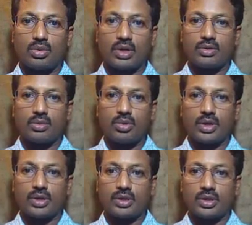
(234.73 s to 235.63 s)
So one of the
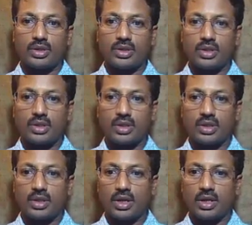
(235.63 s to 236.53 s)
point is this,
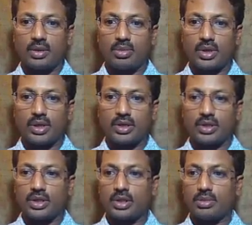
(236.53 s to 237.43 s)
the other
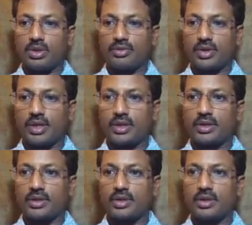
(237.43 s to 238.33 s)
point need to be
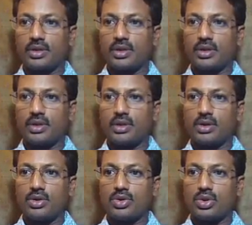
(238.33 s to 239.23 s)
defined.
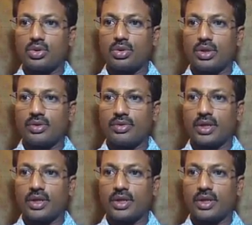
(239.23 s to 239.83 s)
So we'll